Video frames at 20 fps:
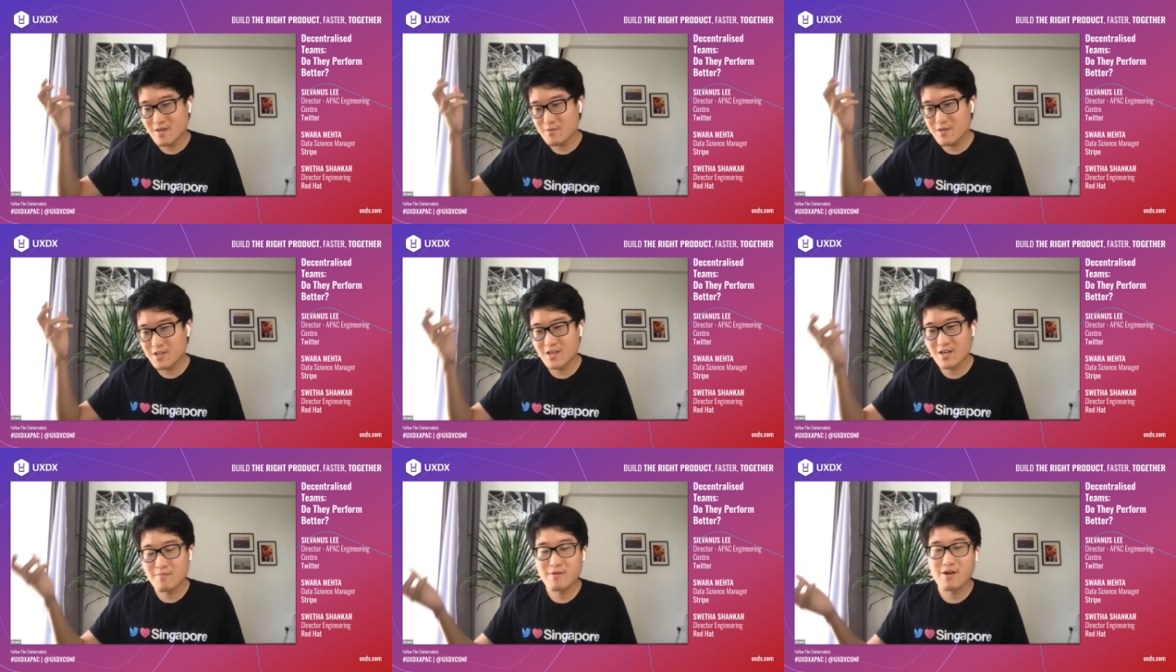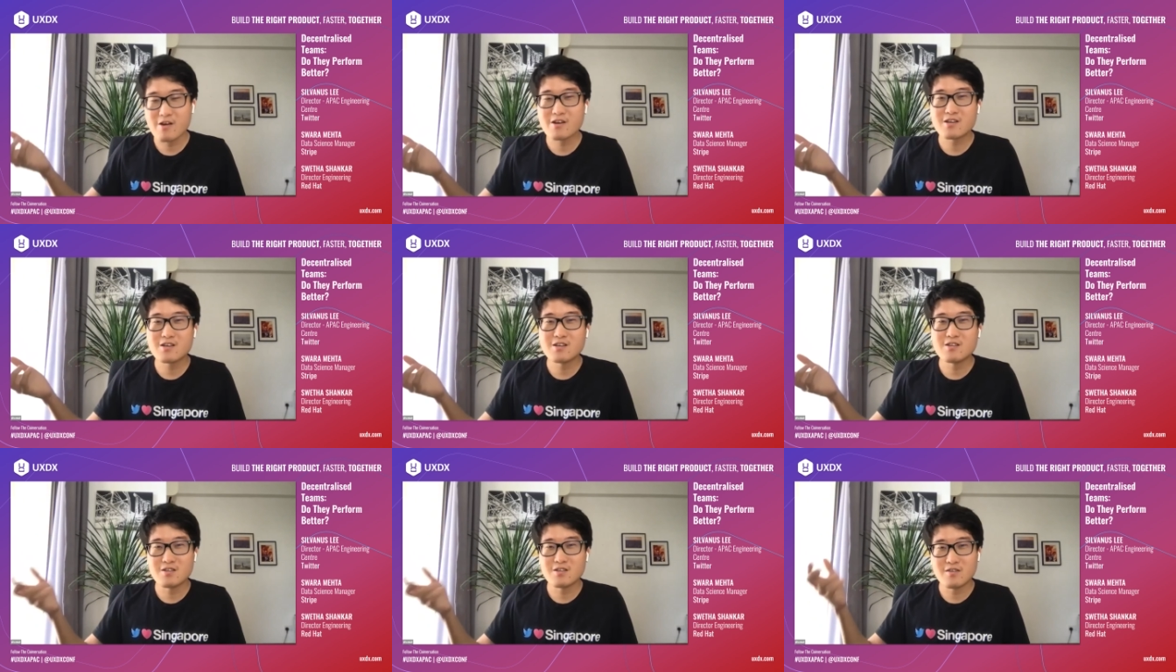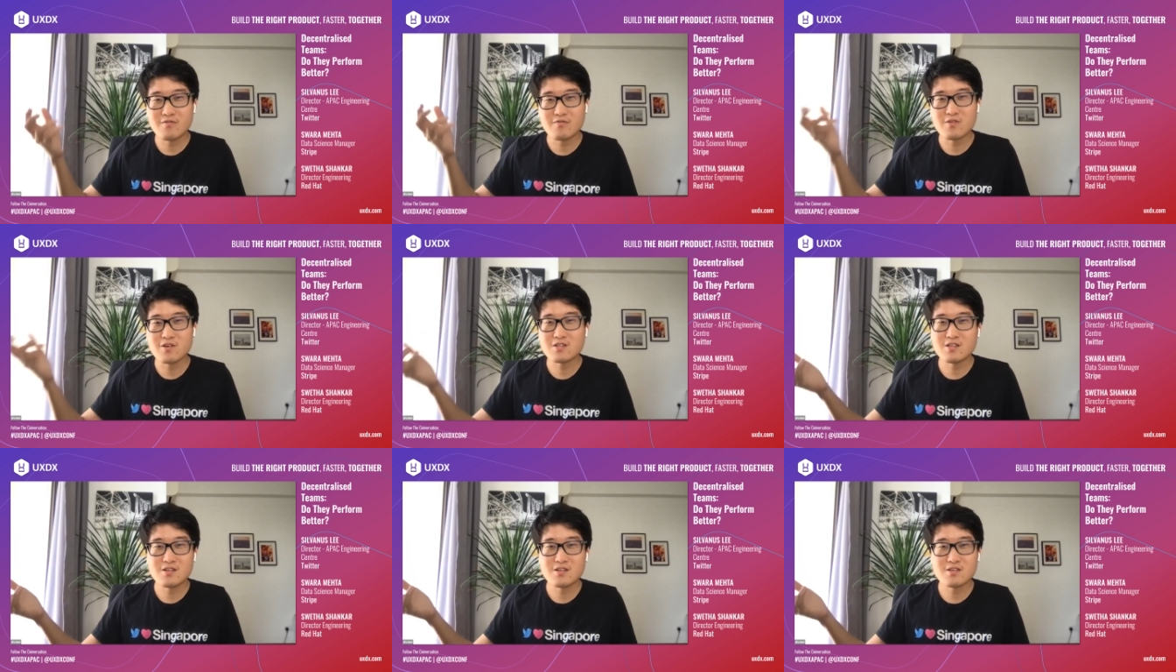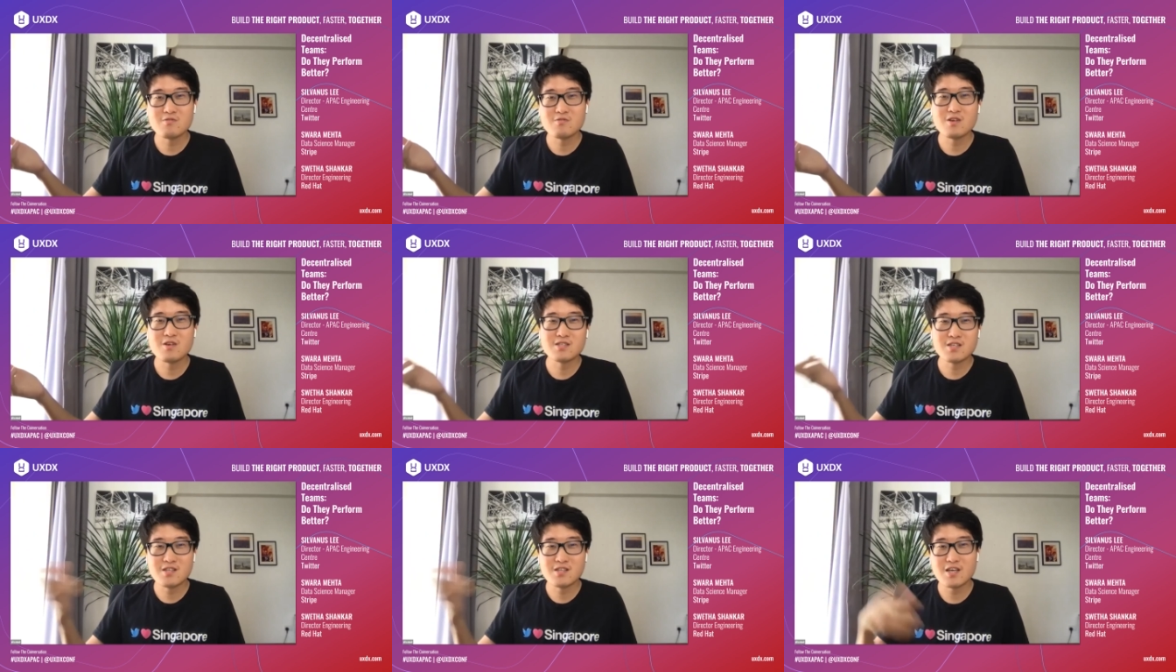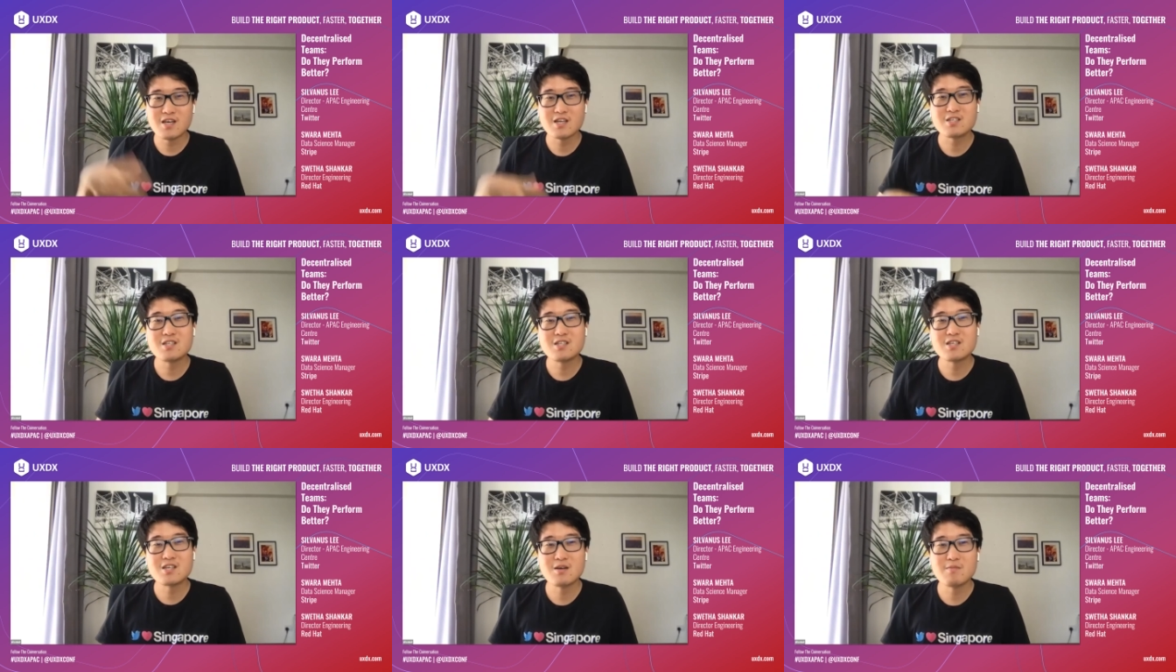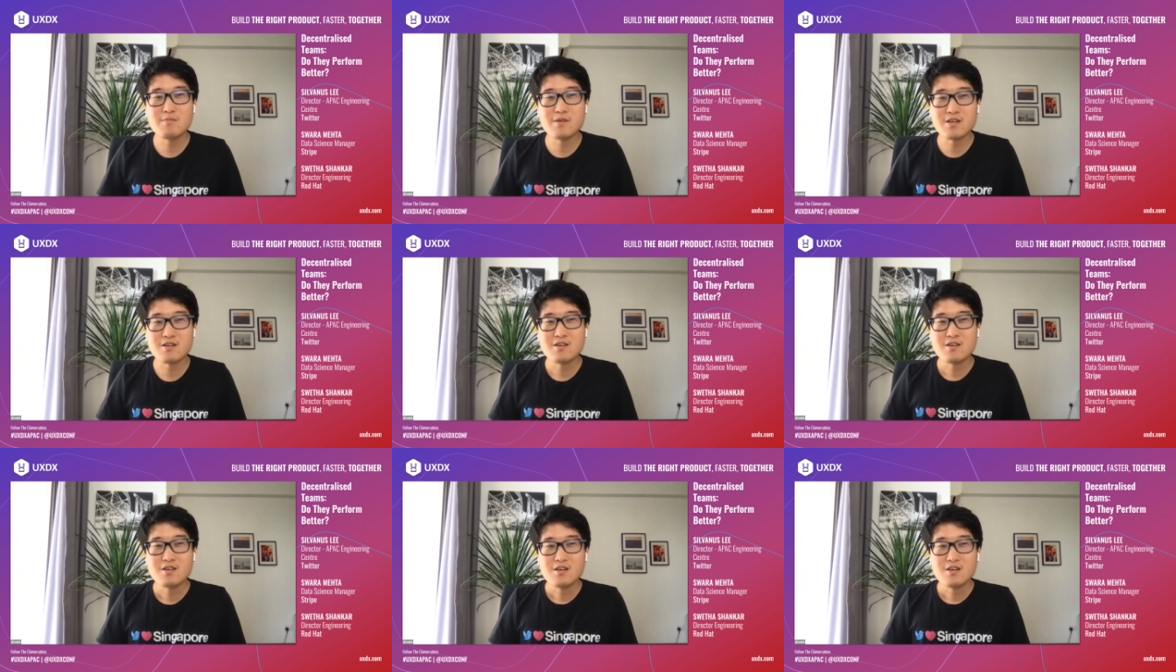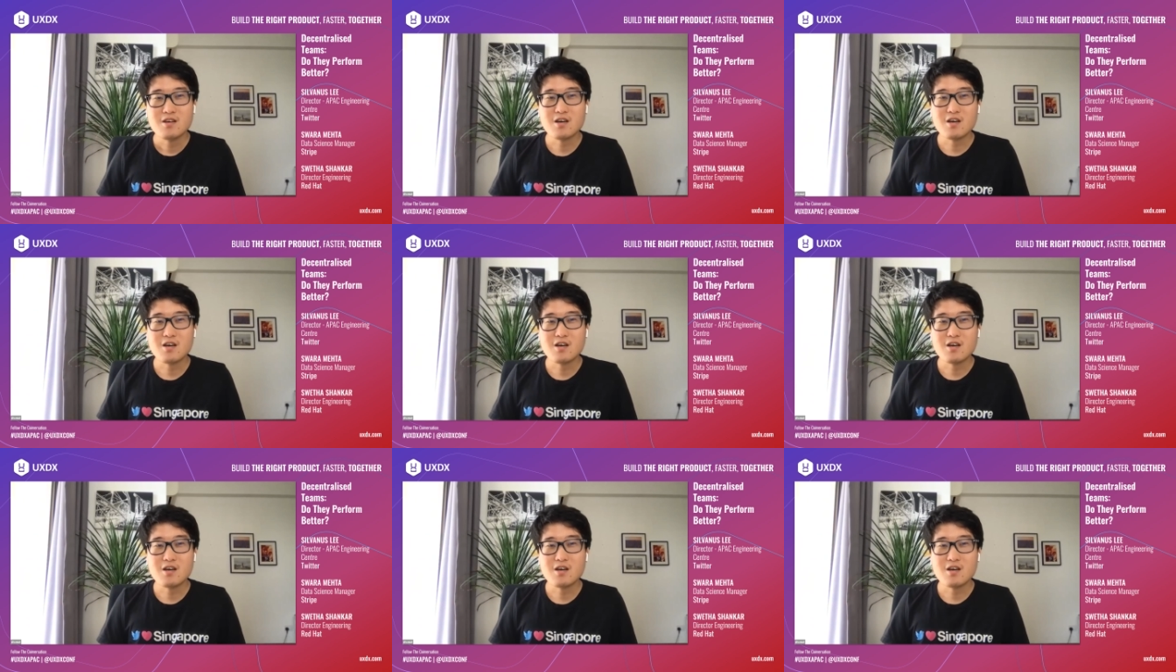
maybe they're American or they've worked in the US and they're actually coming